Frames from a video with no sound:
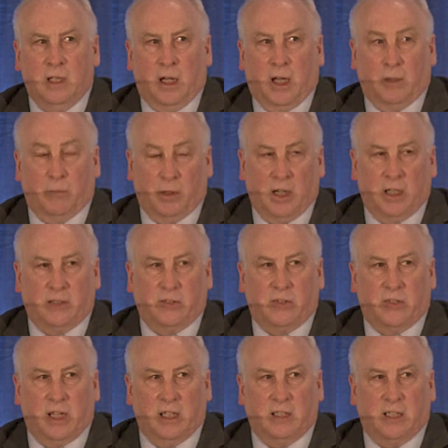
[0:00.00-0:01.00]
and I would like to
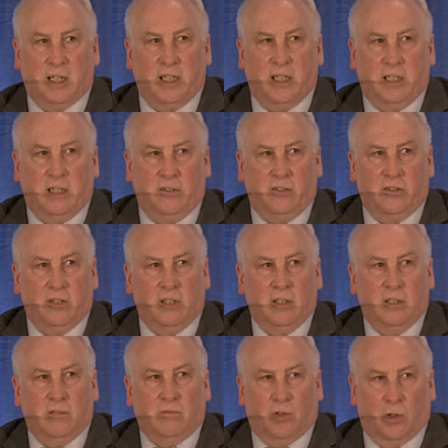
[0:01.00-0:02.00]
thank Leash
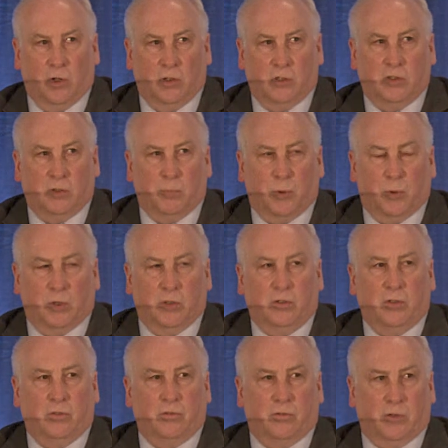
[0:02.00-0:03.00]
for her
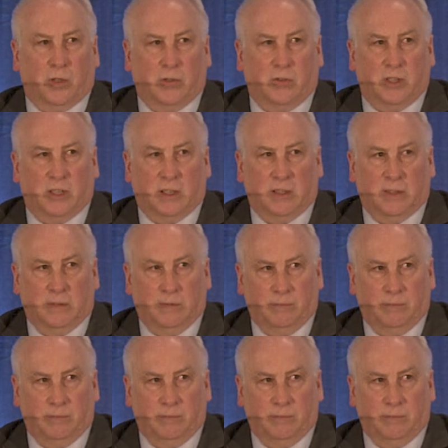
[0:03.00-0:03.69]
support throughout the year.